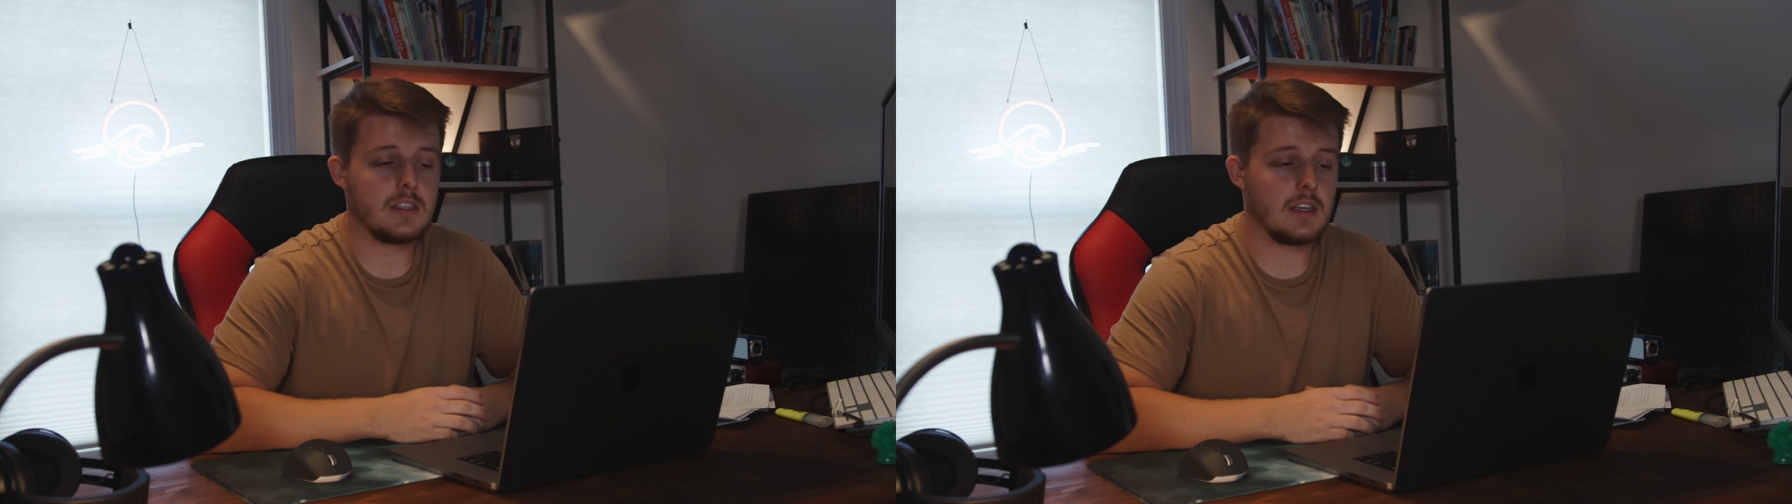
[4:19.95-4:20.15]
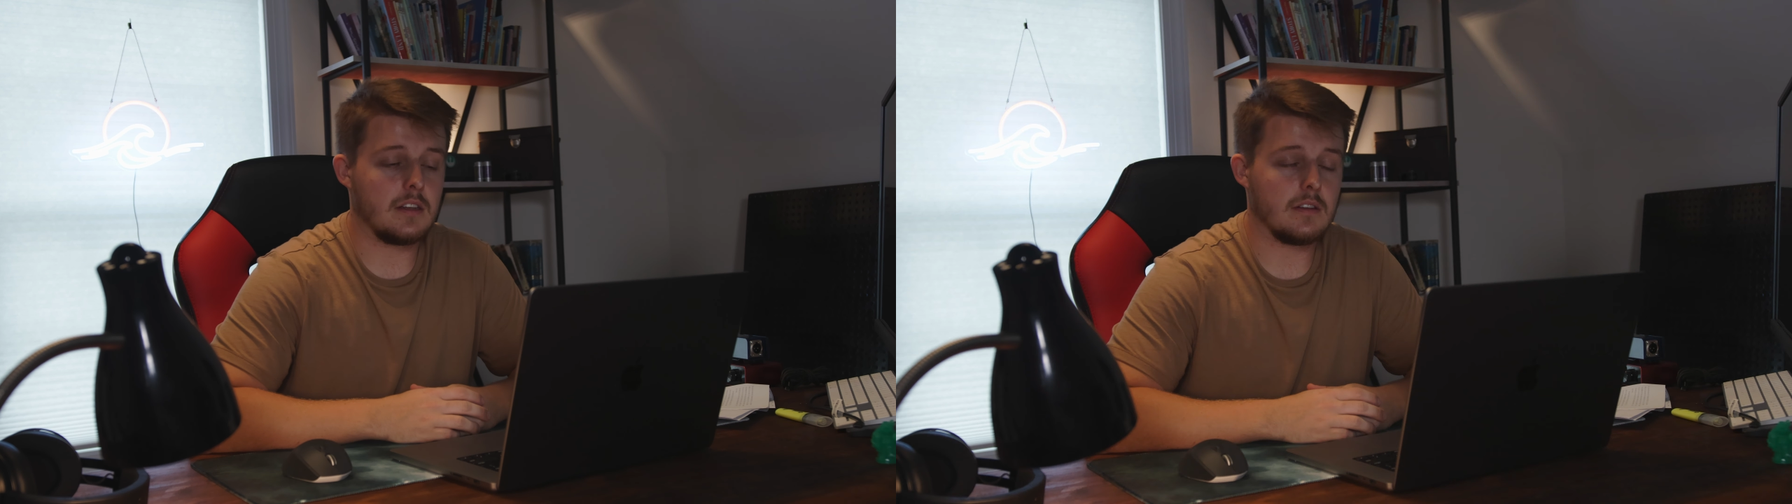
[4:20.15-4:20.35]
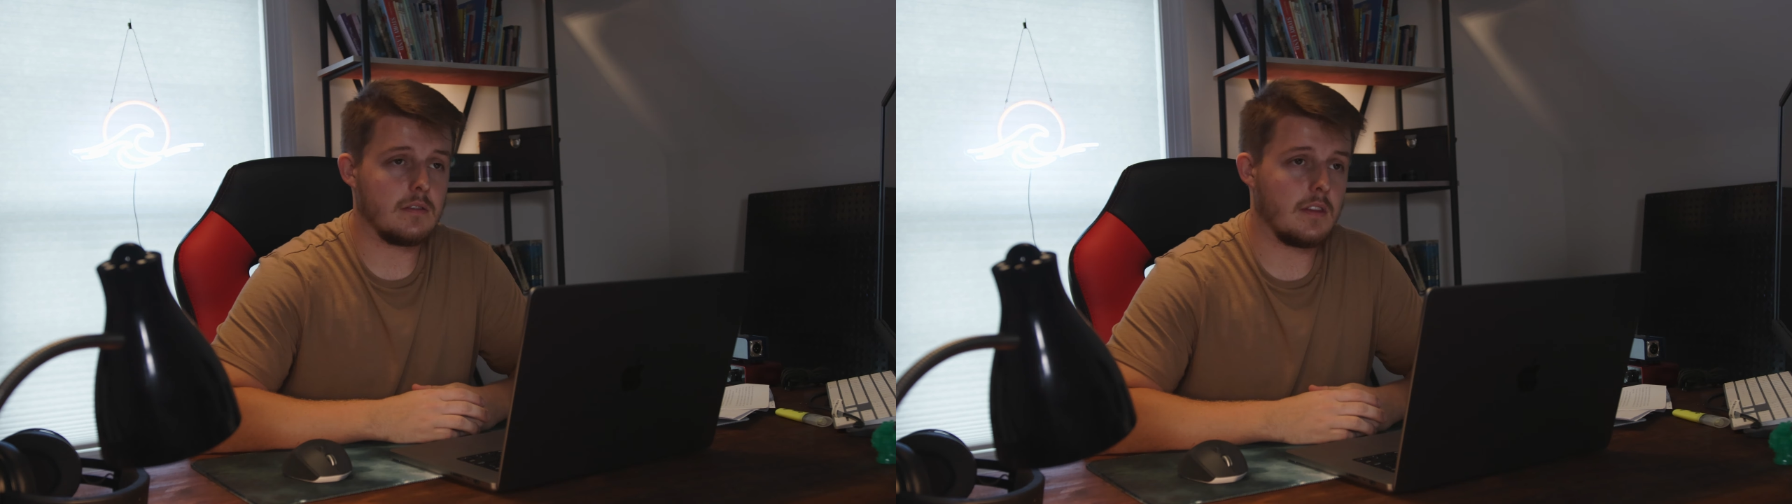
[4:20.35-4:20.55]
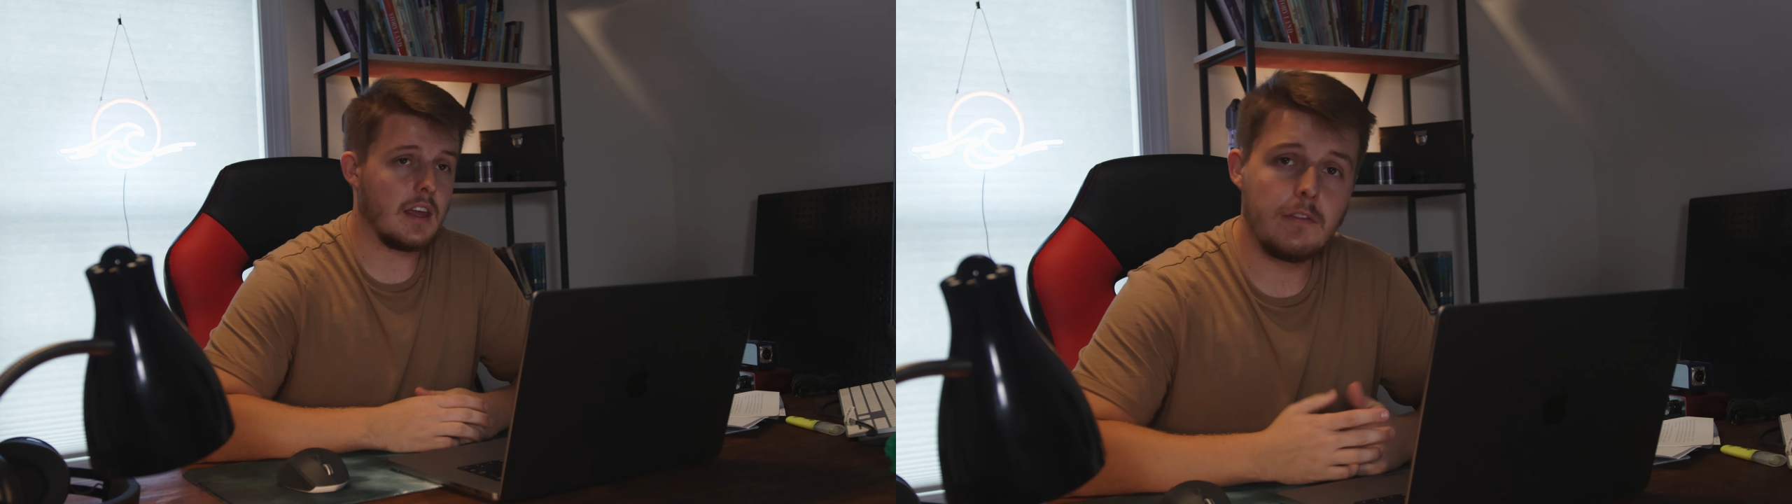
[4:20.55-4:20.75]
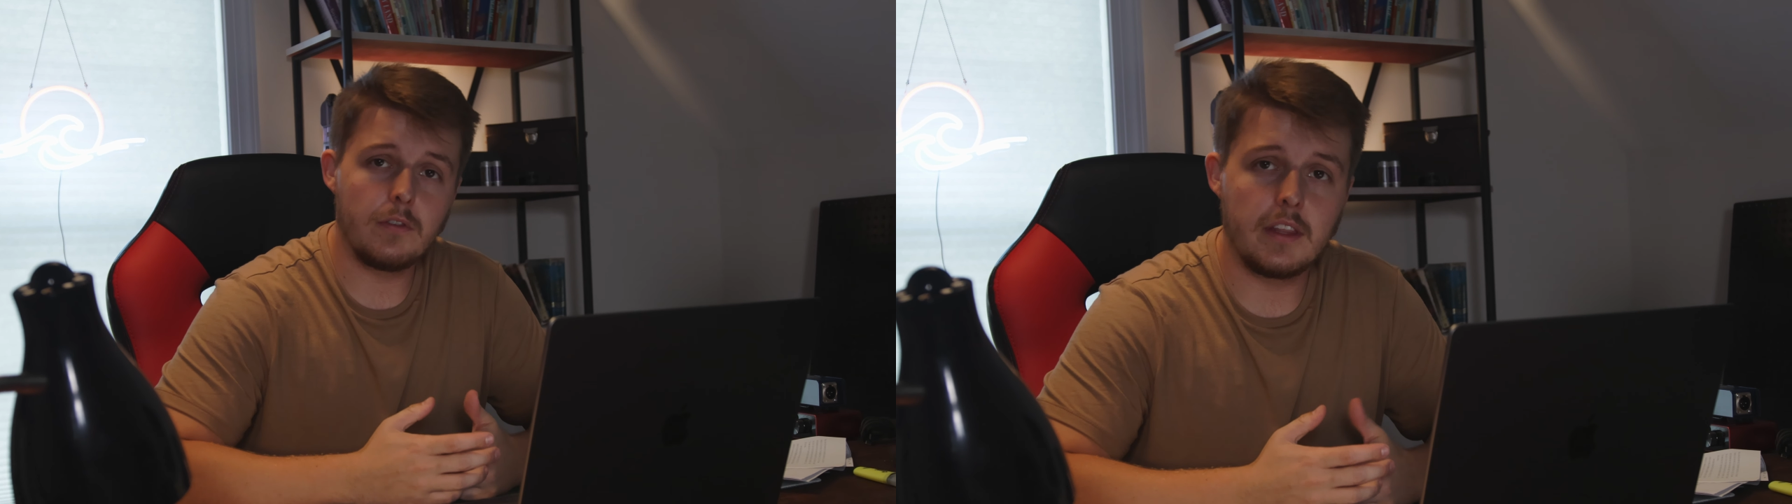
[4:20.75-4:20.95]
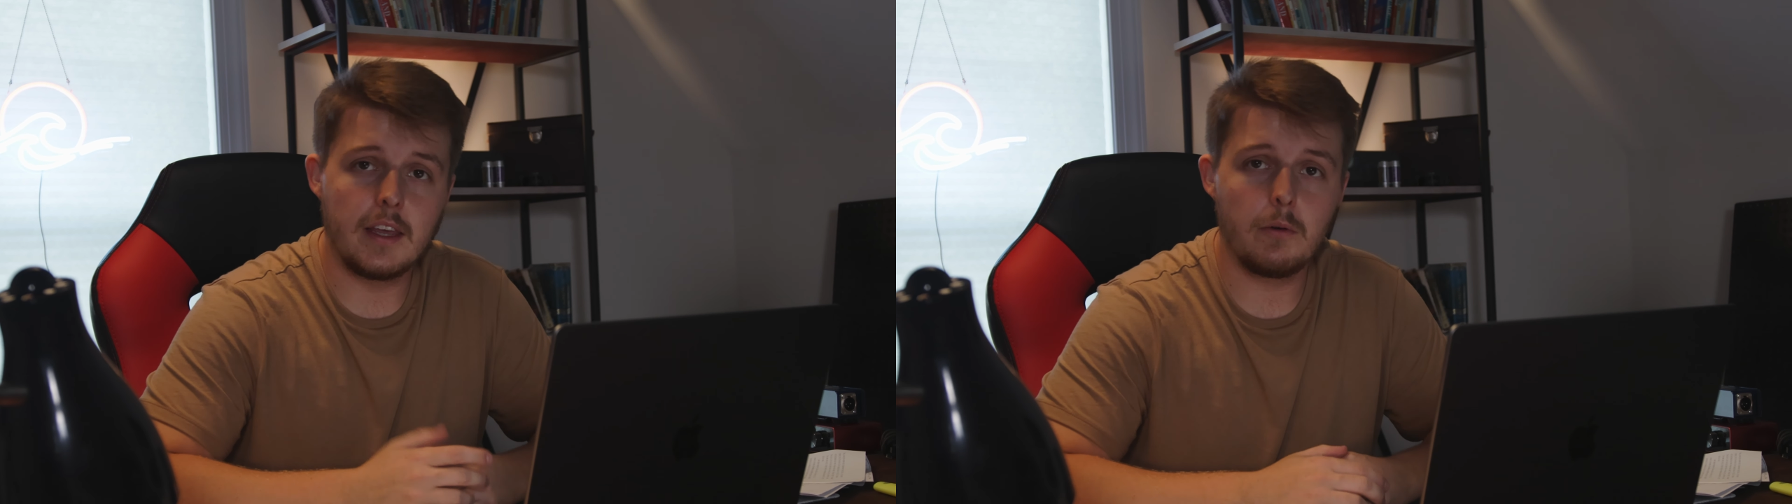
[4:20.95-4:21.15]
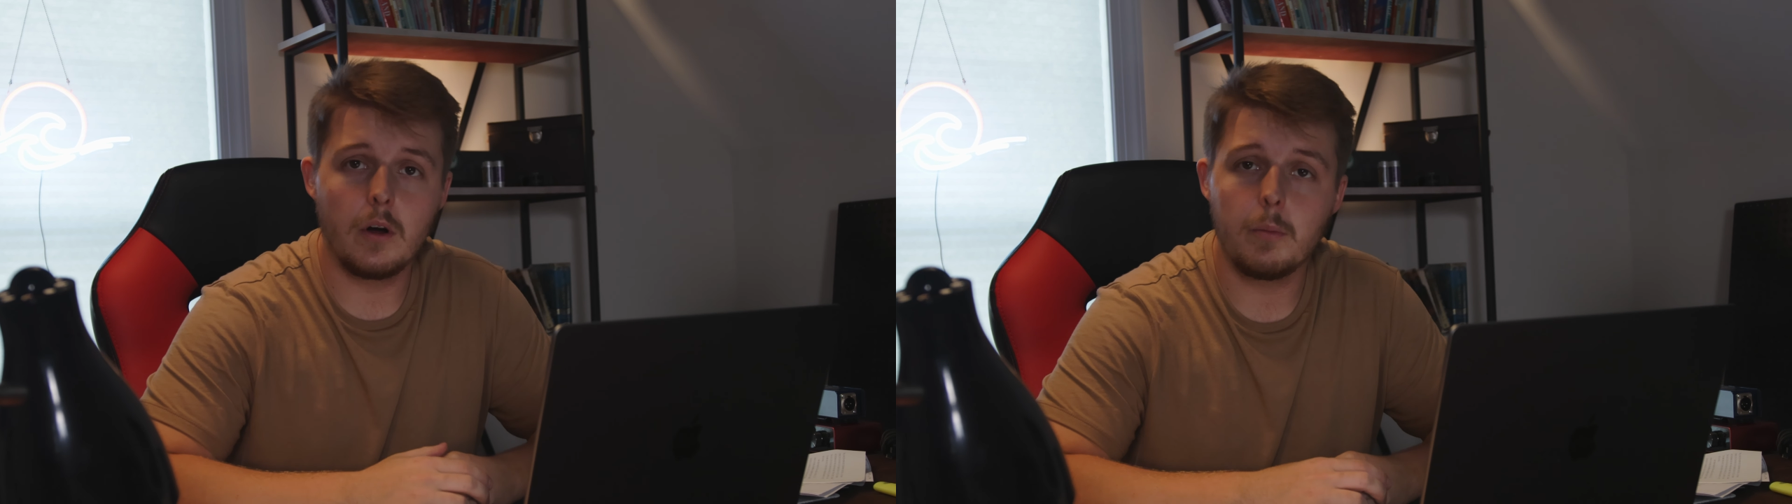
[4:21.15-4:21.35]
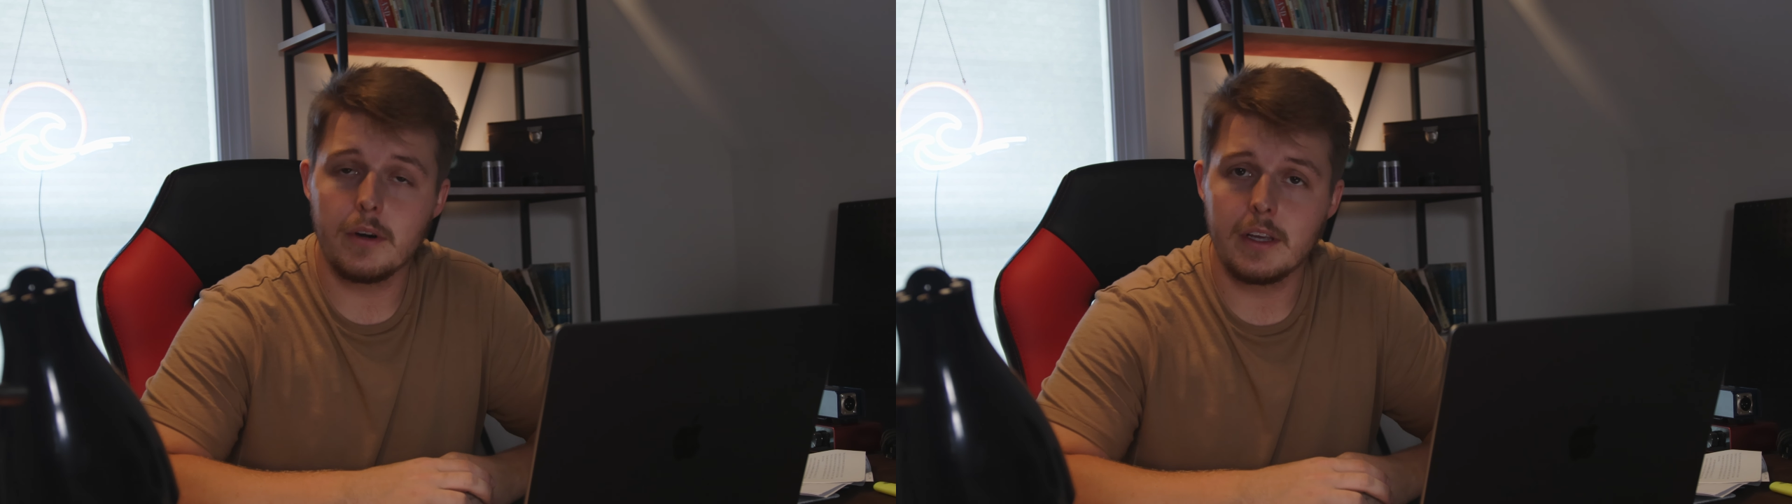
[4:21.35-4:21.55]
and thankfully they were
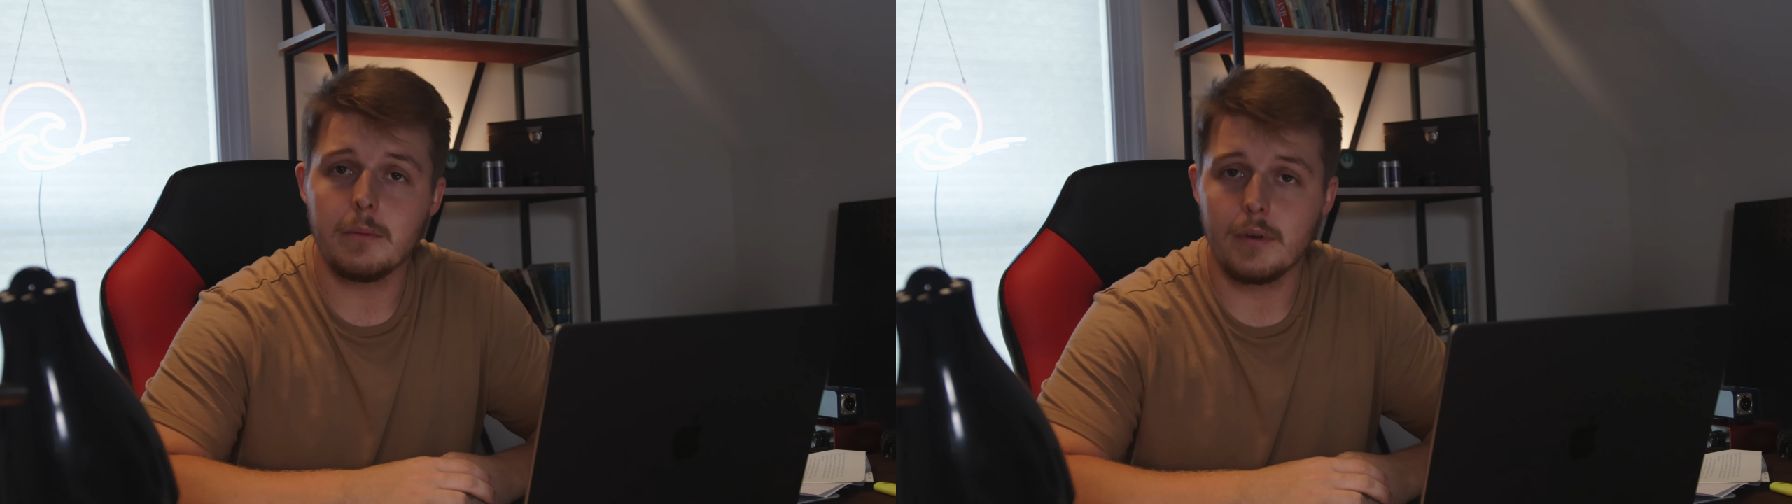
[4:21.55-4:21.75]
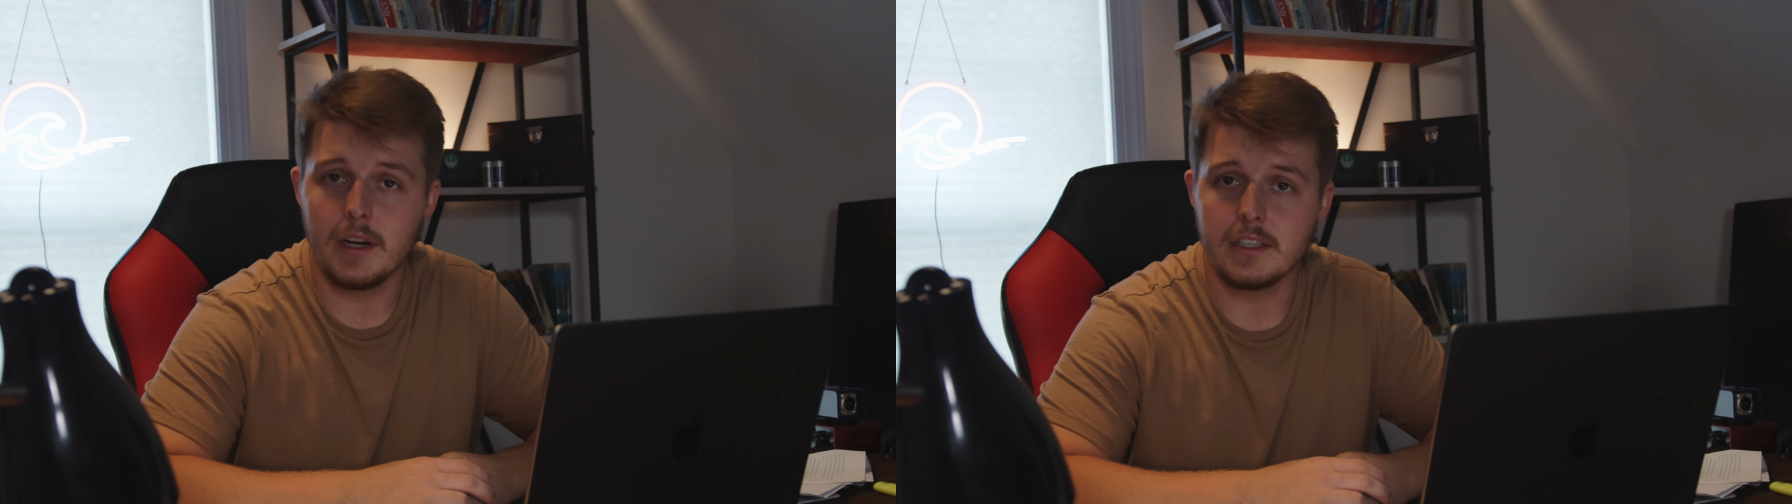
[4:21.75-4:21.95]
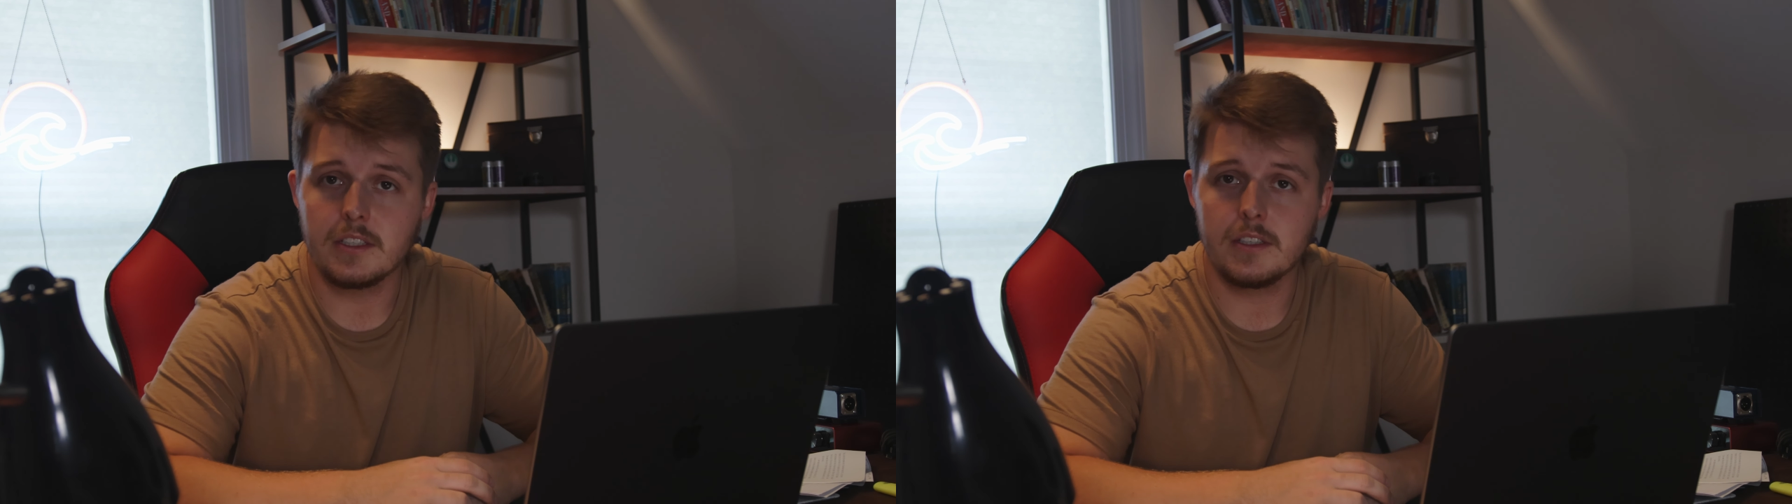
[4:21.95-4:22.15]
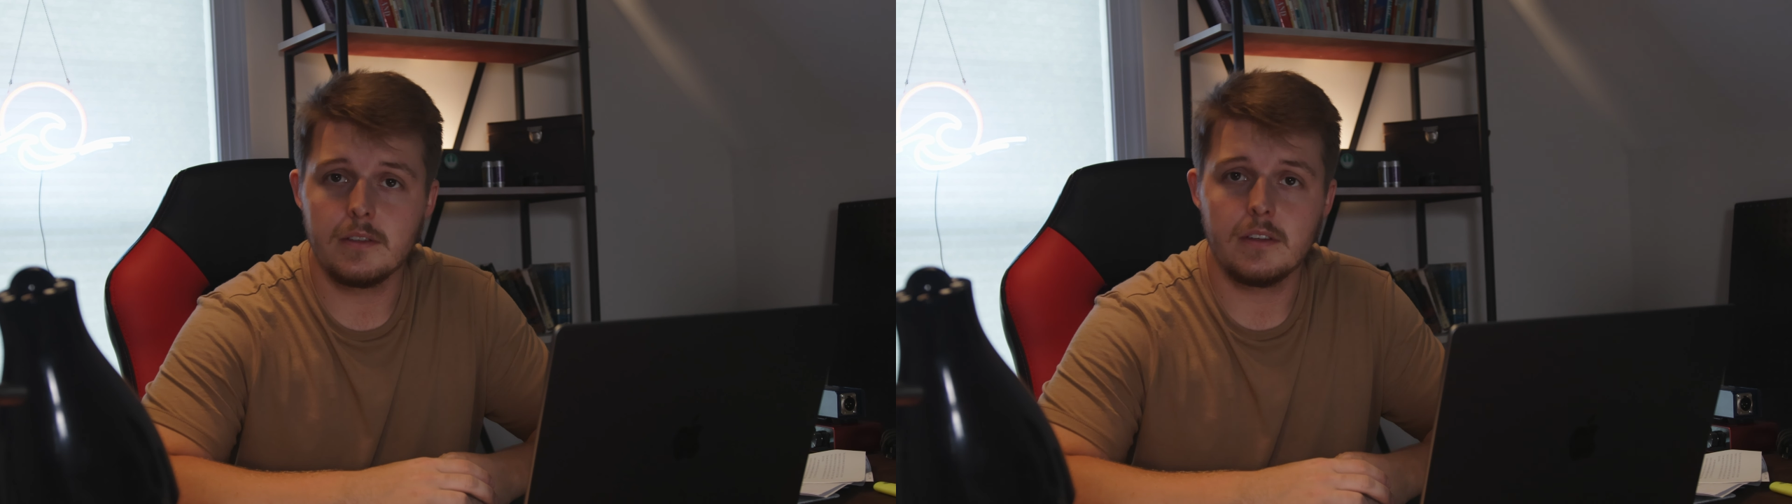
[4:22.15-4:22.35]
all pretty impressed